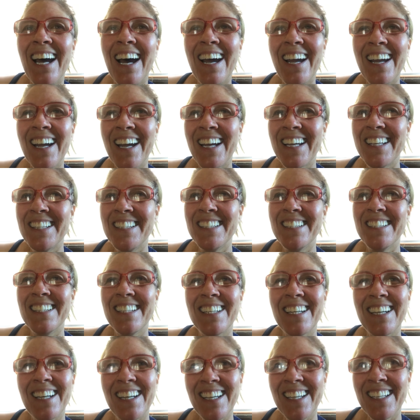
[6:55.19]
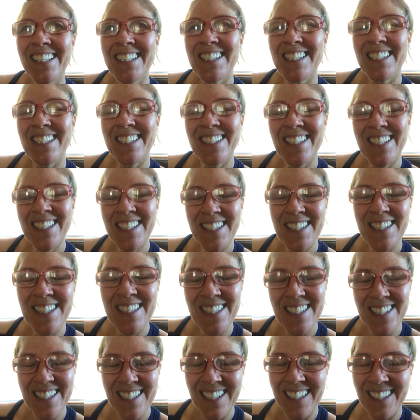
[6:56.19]
And it's just,
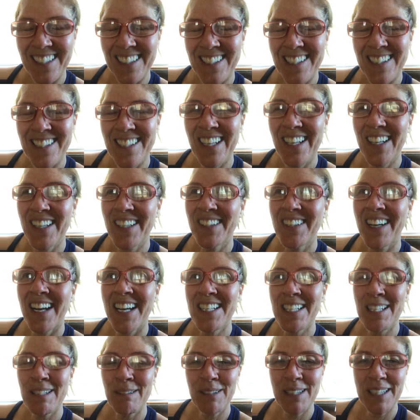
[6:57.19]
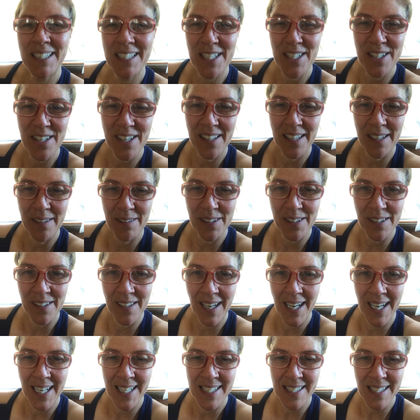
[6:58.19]
so I just wanted to share that with you
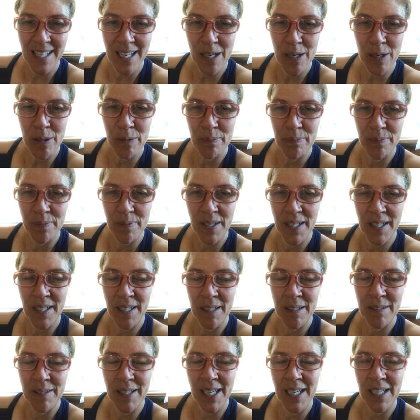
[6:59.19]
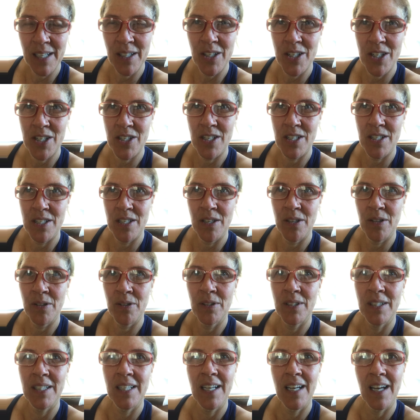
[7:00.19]
guys. I hope uh, that encourages
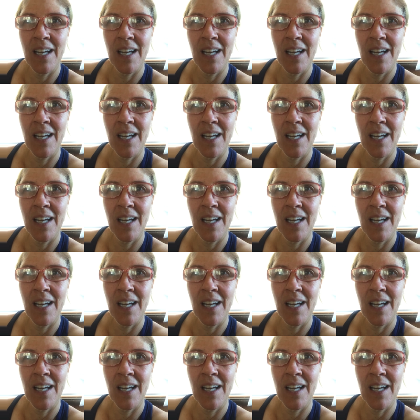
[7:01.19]
you.